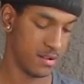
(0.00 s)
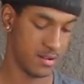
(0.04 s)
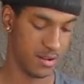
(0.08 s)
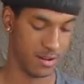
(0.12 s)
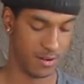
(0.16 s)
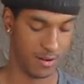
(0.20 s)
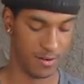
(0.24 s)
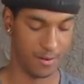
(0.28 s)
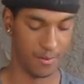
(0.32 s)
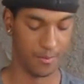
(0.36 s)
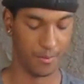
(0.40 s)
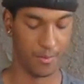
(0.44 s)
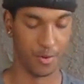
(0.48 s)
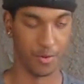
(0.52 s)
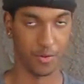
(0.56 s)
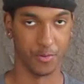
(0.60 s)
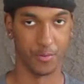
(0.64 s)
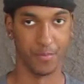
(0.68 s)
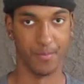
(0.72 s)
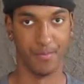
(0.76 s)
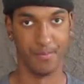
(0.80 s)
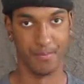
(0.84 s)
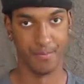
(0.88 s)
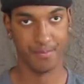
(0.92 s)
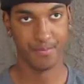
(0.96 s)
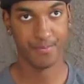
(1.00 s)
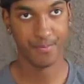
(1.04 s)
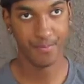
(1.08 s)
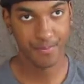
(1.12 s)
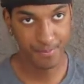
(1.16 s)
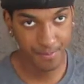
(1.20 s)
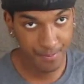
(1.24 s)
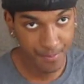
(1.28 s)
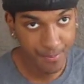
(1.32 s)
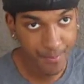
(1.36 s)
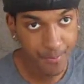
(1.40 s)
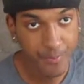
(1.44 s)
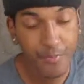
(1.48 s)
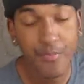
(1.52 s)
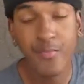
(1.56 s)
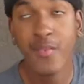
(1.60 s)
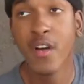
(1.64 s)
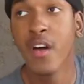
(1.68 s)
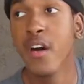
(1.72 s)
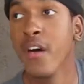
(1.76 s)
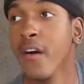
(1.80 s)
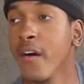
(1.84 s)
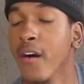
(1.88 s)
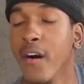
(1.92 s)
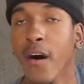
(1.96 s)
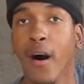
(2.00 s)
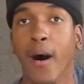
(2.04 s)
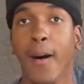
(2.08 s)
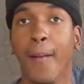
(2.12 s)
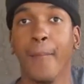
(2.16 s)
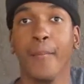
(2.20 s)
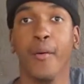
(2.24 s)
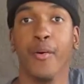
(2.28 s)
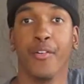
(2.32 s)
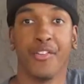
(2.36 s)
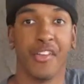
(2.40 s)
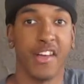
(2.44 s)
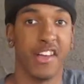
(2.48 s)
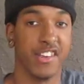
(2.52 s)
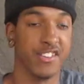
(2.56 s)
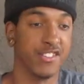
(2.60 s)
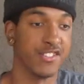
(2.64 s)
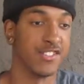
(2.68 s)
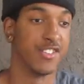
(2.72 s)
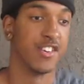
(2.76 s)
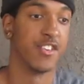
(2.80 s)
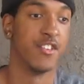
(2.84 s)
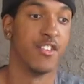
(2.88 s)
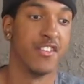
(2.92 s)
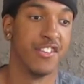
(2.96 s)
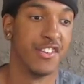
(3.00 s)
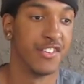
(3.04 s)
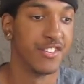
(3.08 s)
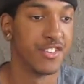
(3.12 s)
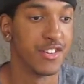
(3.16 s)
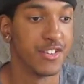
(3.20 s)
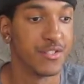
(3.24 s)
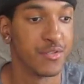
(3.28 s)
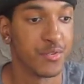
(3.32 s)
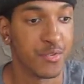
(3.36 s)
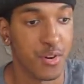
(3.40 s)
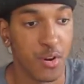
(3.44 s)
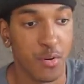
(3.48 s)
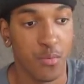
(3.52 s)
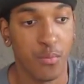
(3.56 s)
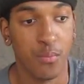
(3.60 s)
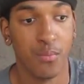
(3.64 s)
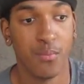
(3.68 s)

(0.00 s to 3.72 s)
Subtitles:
I almost ate shit on this intro.